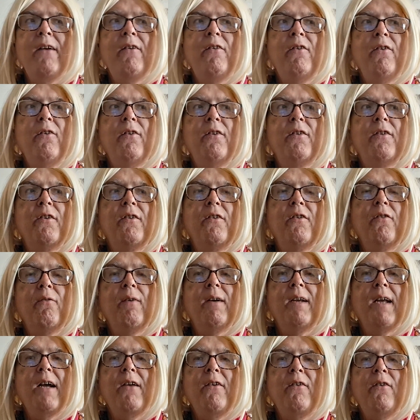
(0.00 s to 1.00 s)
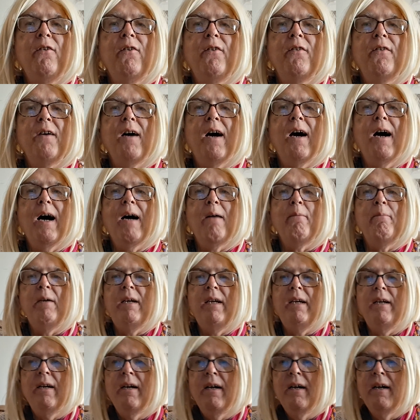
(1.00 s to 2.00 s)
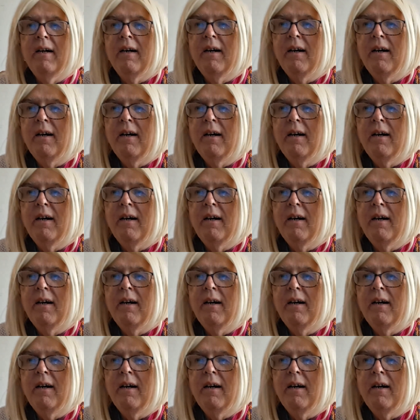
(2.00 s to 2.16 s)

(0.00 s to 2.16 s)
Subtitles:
do as a hobby,